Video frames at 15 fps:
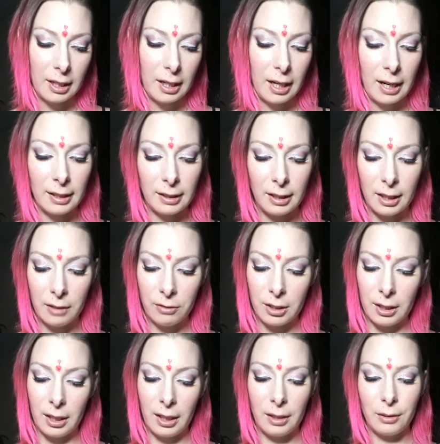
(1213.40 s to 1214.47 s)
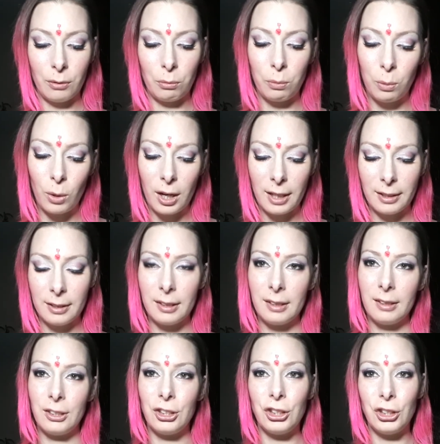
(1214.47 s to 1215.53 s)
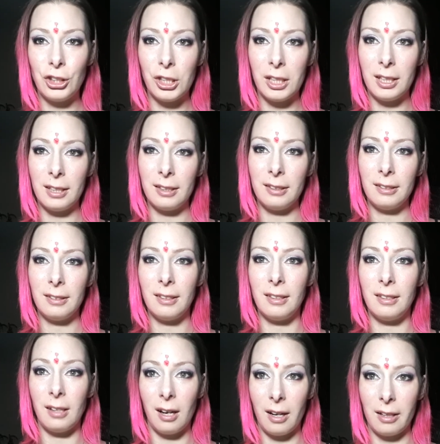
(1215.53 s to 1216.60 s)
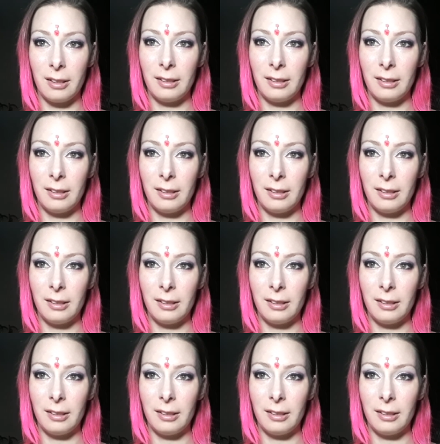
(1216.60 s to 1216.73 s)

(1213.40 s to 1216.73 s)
and gives it. It's what she does.